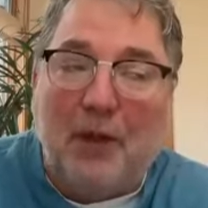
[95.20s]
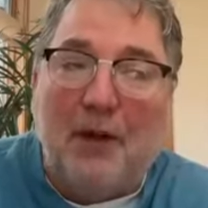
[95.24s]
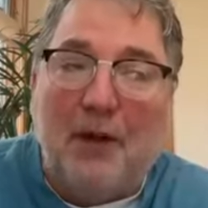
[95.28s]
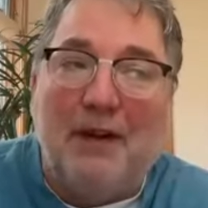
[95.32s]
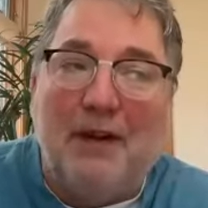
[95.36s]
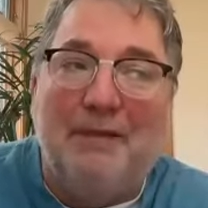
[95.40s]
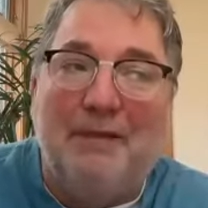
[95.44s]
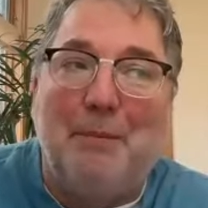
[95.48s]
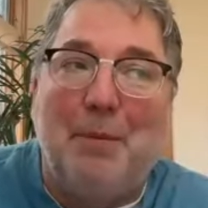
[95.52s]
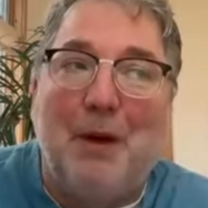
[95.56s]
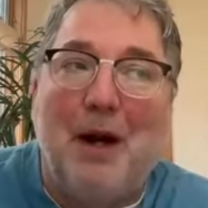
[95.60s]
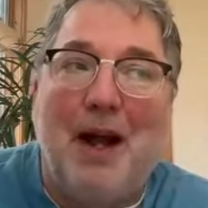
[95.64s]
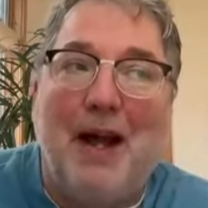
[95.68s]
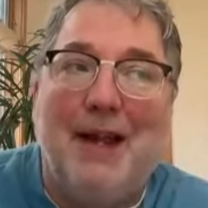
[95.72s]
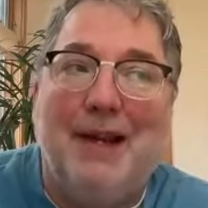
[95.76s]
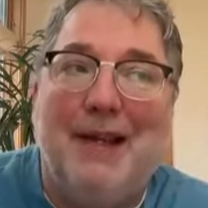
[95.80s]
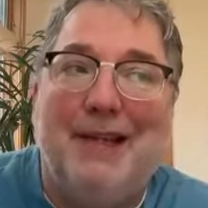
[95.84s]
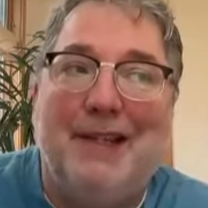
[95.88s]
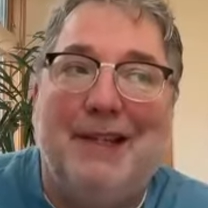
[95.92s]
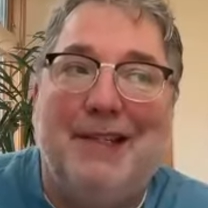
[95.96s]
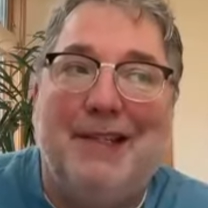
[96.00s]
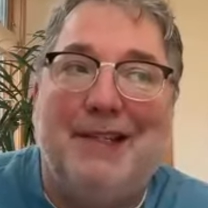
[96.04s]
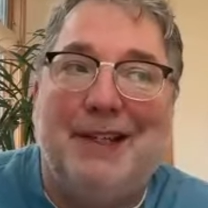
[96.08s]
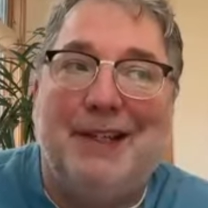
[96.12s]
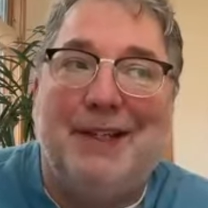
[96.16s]
of
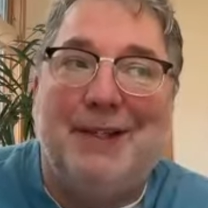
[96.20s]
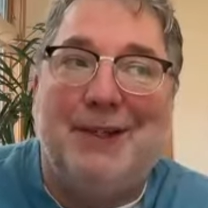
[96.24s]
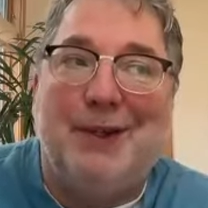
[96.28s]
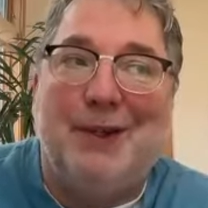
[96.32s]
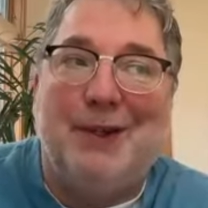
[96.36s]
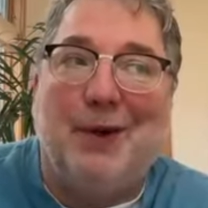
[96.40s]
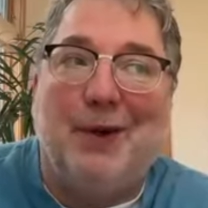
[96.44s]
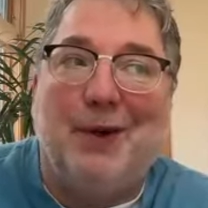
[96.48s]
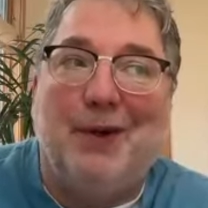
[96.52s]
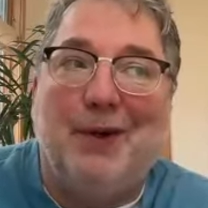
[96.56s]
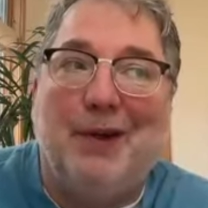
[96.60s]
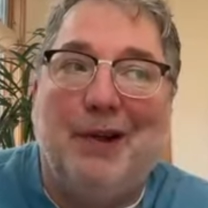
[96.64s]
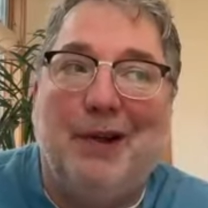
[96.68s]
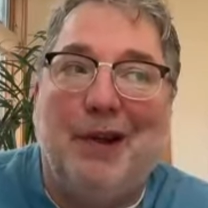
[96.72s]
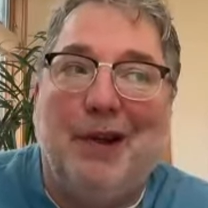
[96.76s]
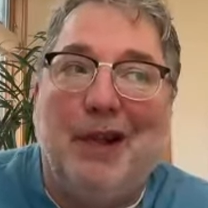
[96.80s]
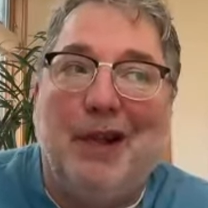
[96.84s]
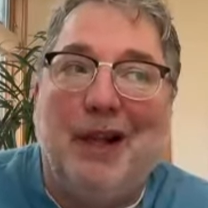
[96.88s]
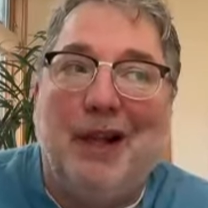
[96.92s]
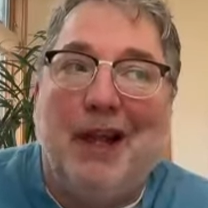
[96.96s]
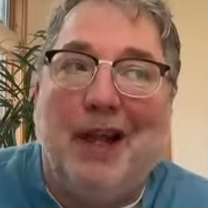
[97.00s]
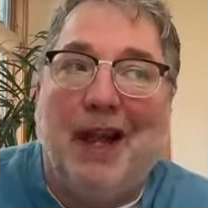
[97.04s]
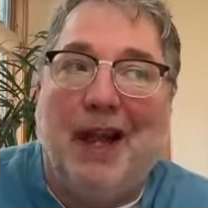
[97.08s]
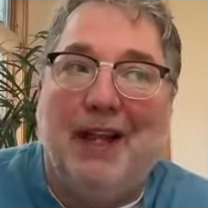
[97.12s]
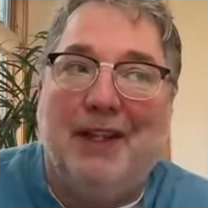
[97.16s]
bodies that don't
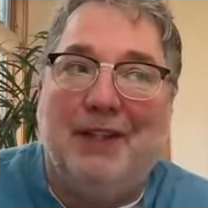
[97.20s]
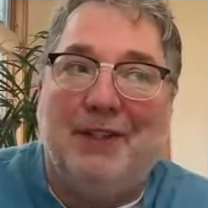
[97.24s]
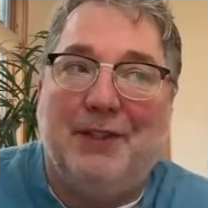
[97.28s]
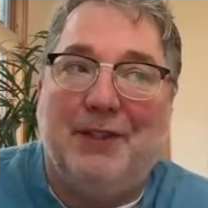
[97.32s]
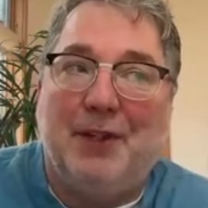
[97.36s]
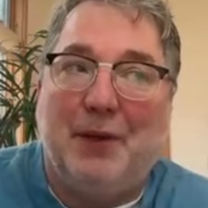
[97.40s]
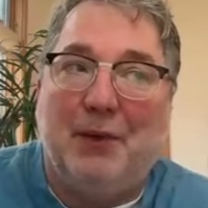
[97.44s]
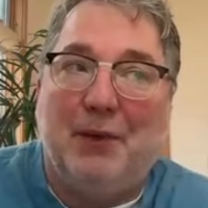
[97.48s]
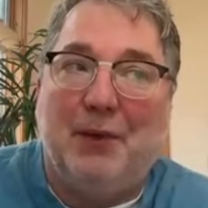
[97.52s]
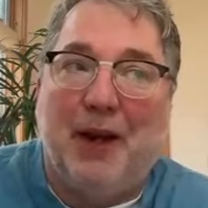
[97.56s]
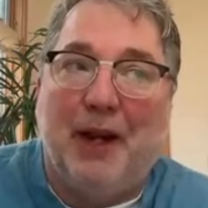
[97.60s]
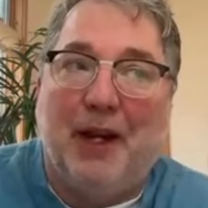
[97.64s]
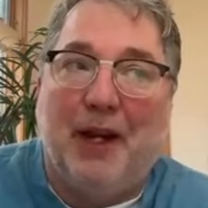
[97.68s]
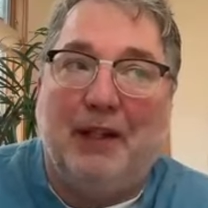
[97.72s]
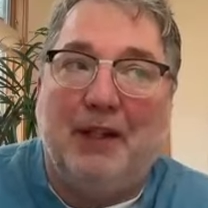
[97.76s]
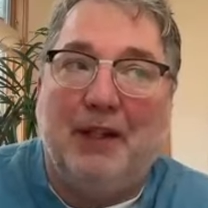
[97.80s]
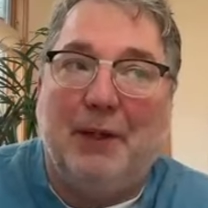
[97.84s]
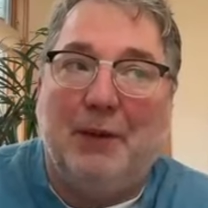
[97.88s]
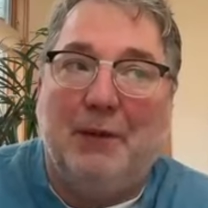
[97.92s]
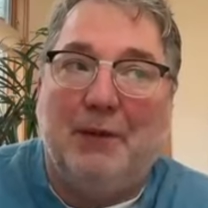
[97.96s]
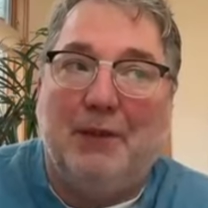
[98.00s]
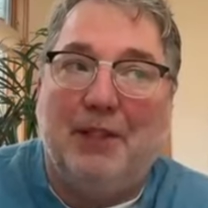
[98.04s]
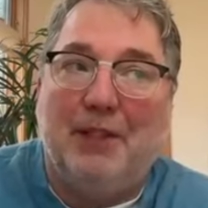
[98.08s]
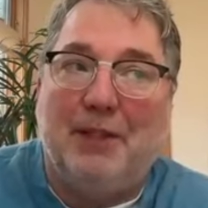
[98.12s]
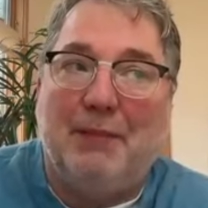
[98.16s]
as
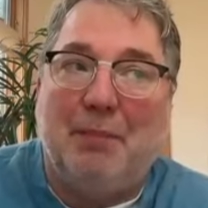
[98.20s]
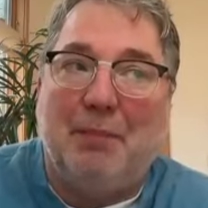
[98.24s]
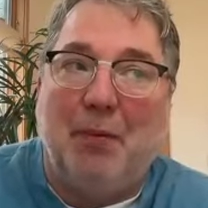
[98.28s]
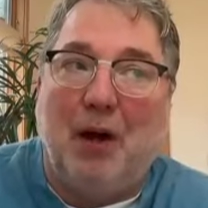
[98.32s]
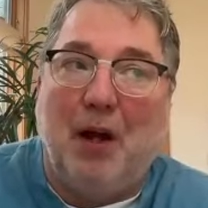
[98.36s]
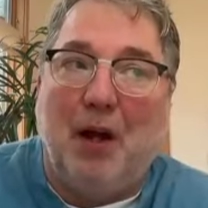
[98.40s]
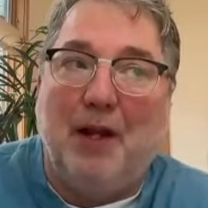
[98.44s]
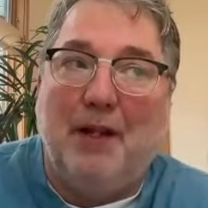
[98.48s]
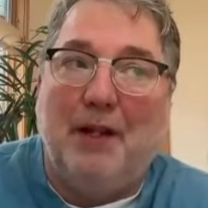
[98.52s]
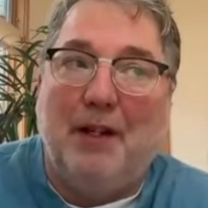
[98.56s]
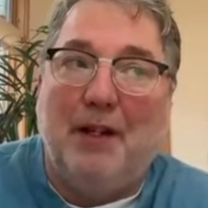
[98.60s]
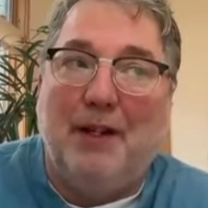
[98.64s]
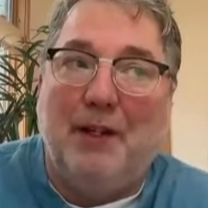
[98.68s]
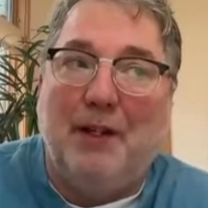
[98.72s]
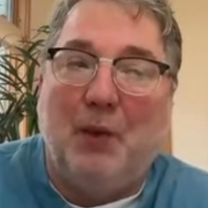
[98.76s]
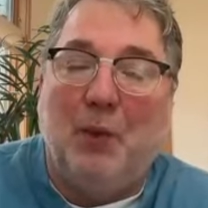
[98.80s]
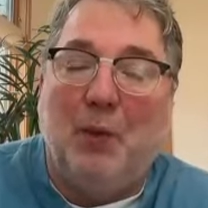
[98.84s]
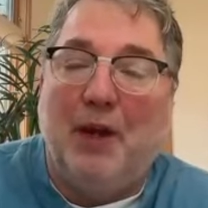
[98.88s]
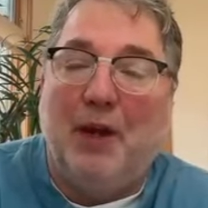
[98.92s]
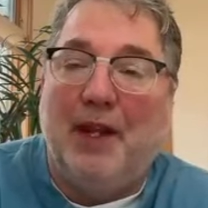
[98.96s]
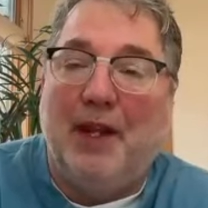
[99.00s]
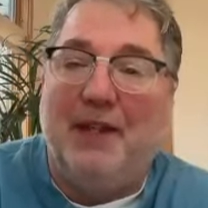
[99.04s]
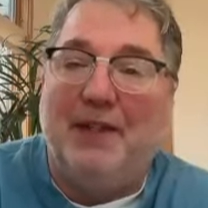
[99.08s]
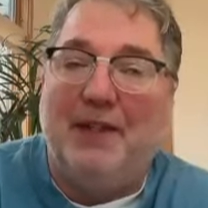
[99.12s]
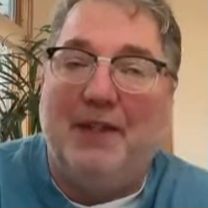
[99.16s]
directly respond in the
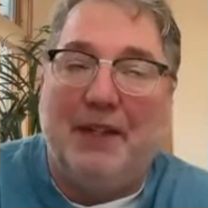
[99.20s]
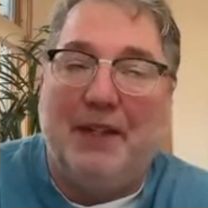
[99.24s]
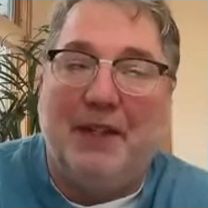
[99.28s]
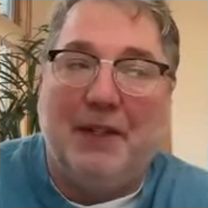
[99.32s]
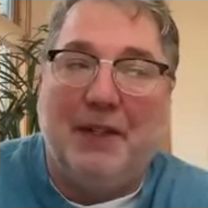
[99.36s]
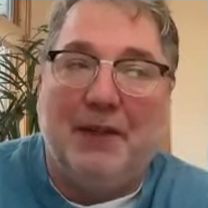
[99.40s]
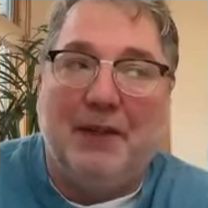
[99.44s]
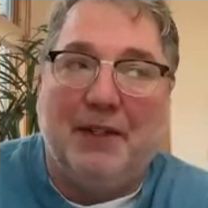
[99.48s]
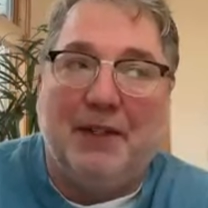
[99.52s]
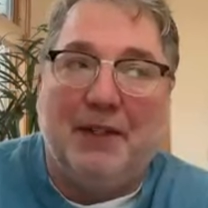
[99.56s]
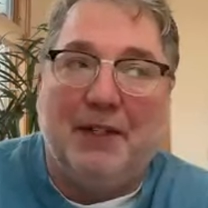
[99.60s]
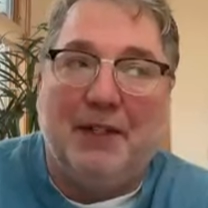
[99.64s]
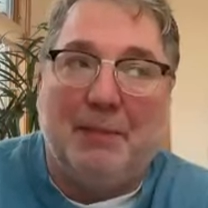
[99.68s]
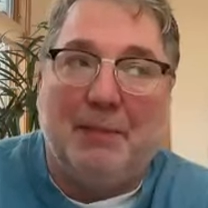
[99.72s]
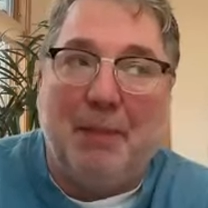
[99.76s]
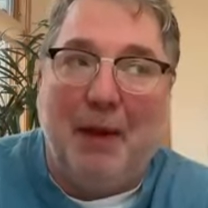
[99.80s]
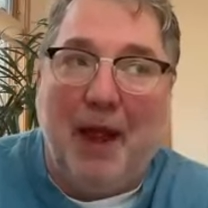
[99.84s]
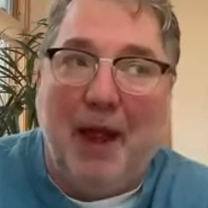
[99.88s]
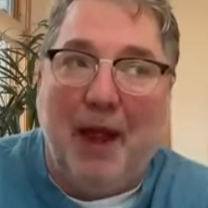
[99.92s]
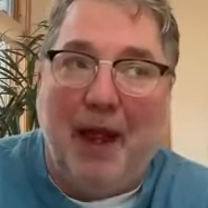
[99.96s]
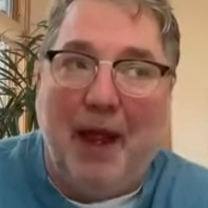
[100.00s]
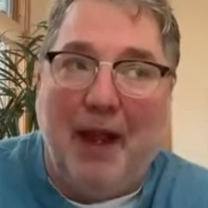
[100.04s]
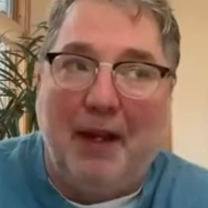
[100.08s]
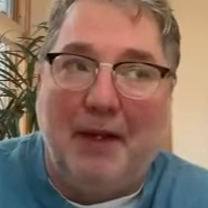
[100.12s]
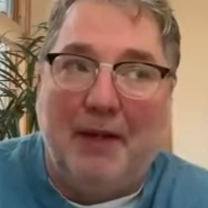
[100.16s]
ways that you
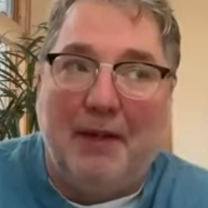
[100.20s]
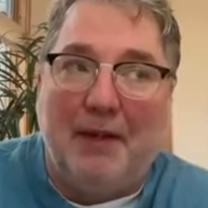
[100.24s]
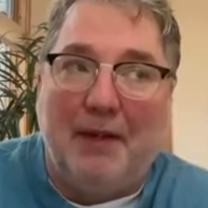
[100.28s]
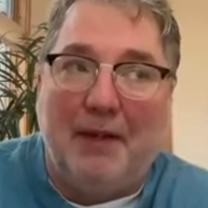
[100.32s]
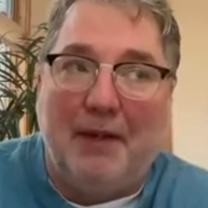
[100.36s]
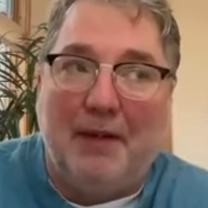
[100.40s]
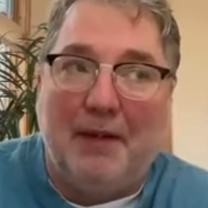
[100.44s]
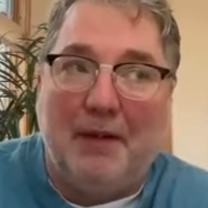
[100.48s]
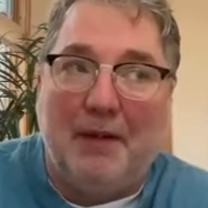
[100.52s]
expect,